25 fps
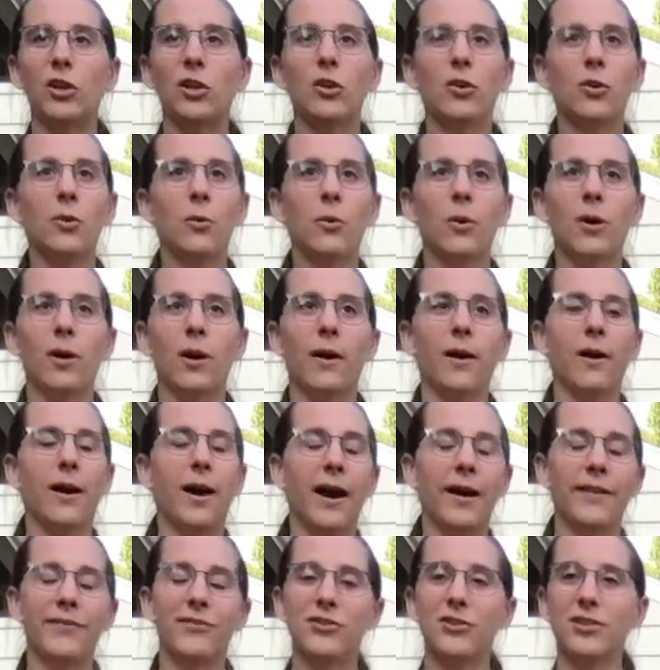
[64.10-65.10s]
you are
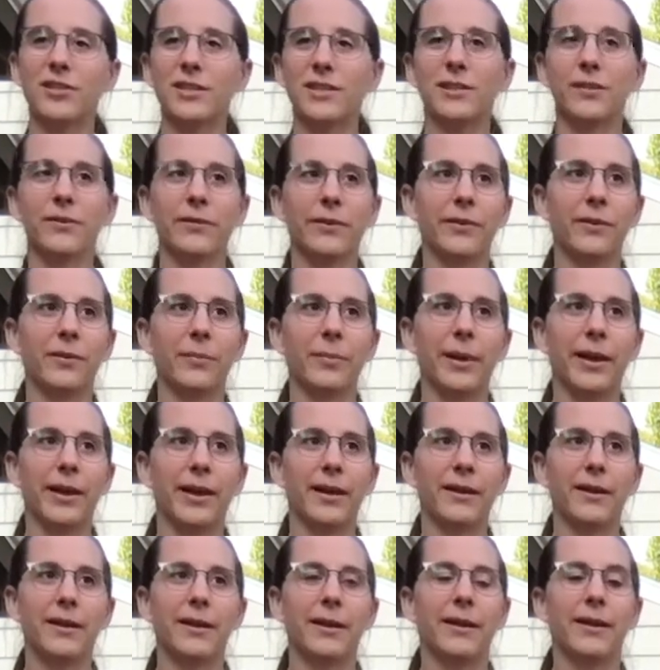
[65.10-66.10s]
off just a little bit.
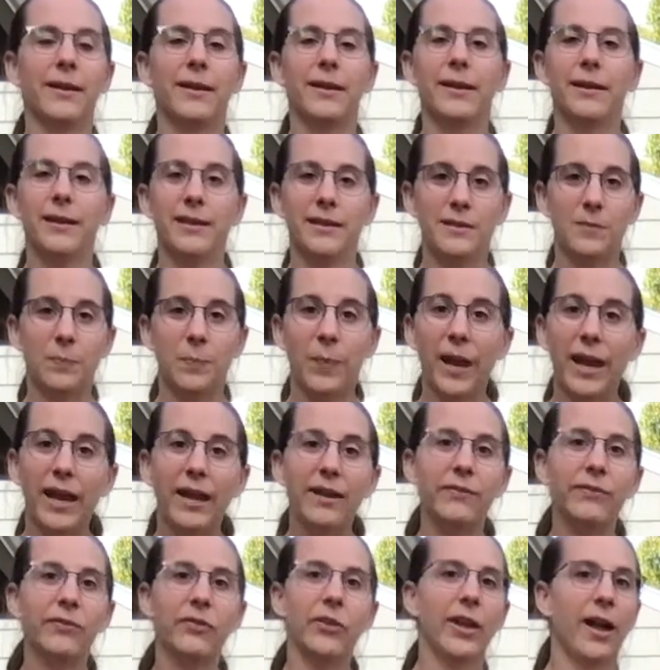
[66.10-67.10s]
It's
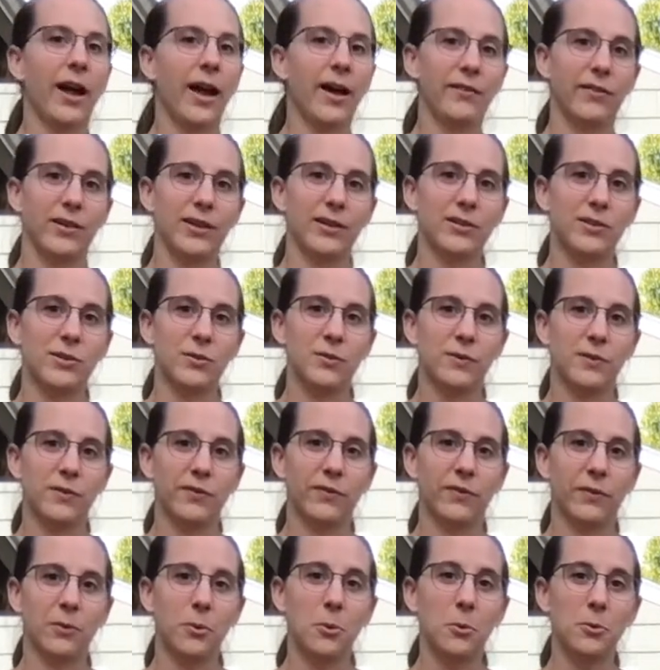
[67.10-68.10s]
painfully obvious
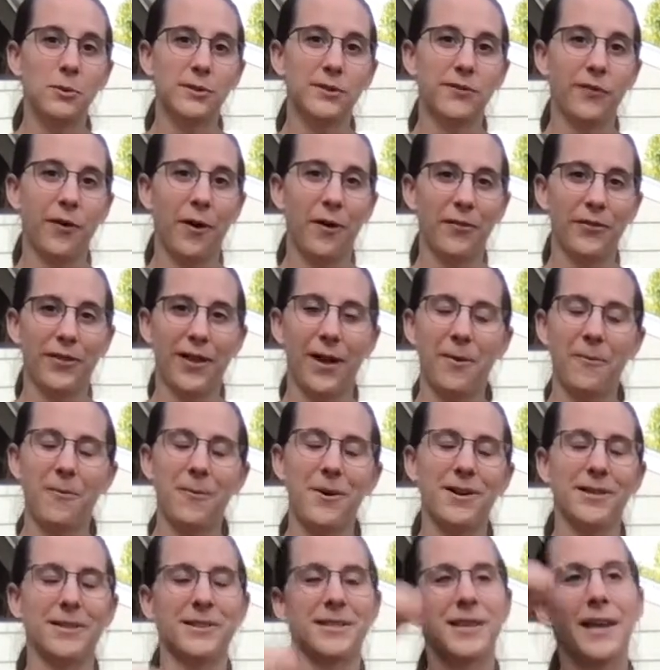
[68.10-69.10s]
whose fault that
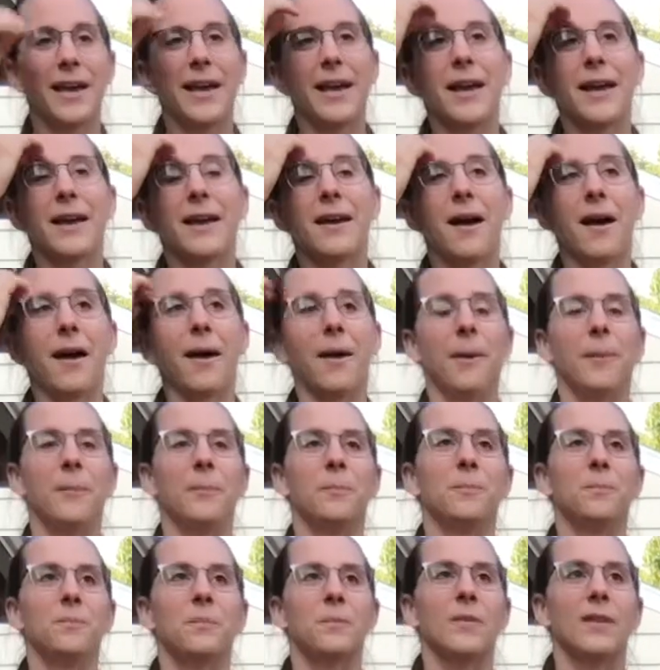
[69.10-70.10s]
was.
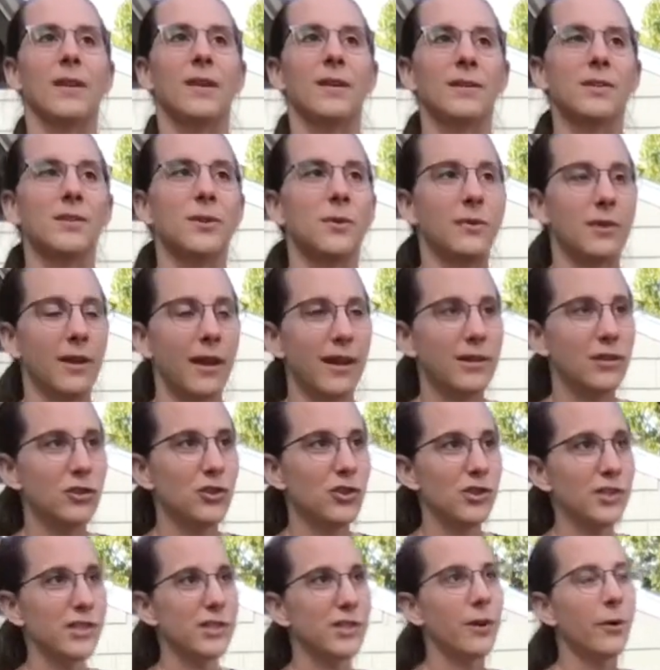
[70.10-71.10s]
So
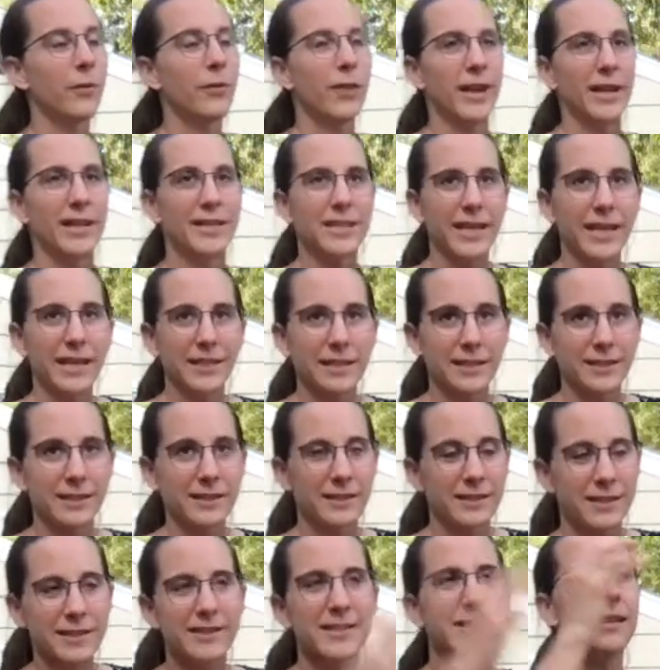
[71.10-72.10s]
just know that it takes
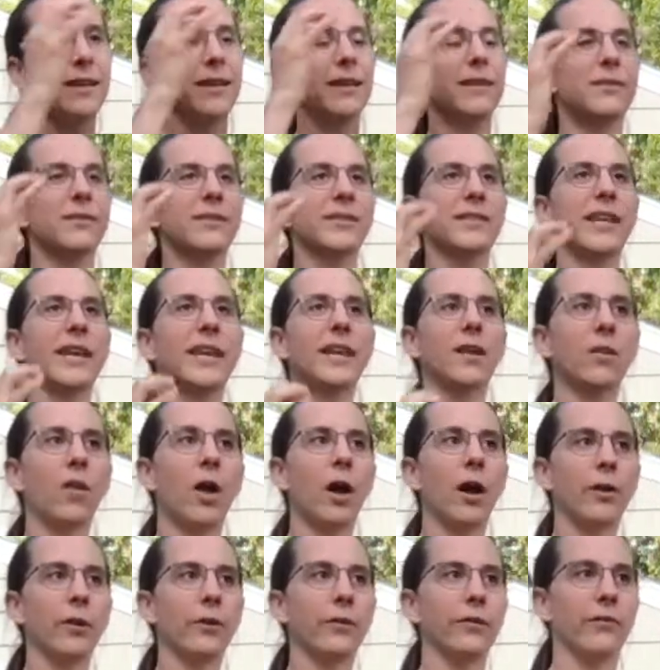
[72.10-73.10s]
a second
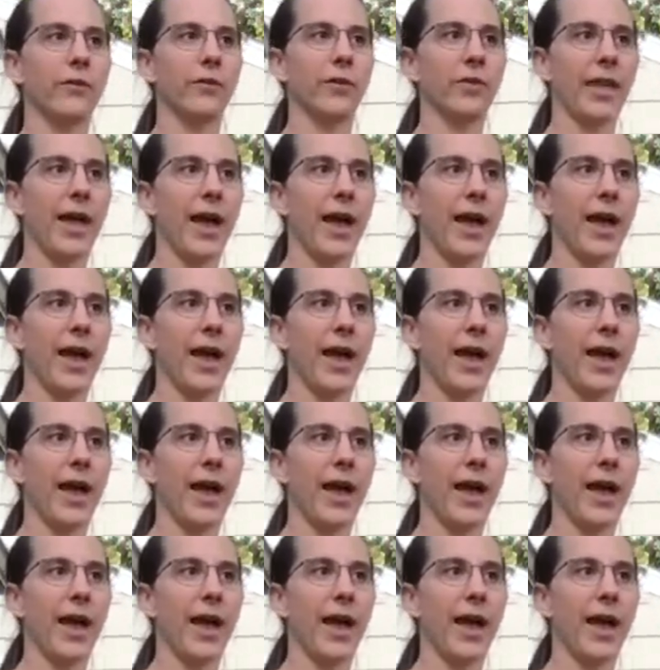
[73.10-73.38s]
longer for